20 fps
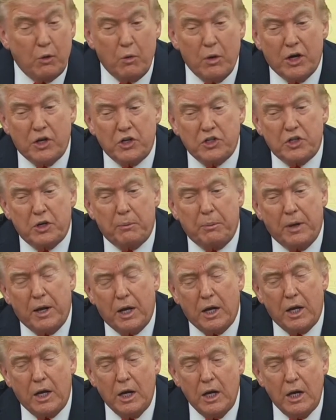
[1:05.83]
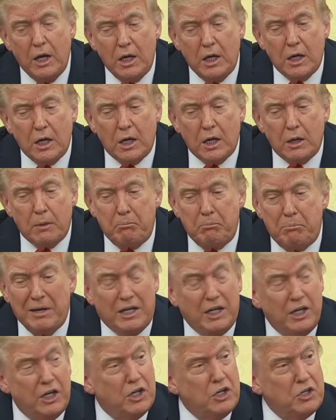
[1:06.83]
And they want us to pay
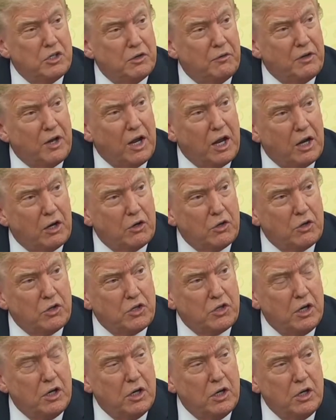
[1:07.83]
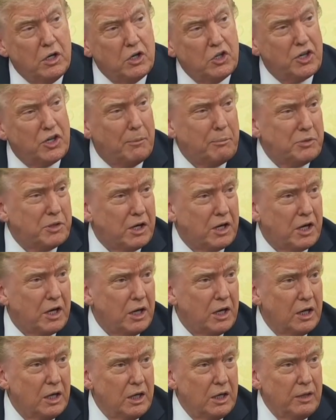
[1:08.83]
billions of dollars in
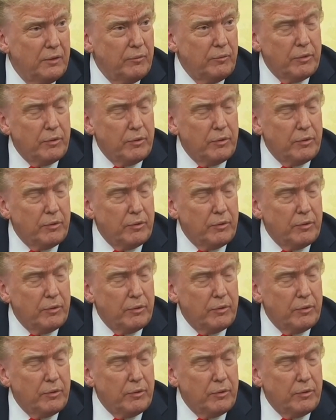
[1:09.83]
subsidy.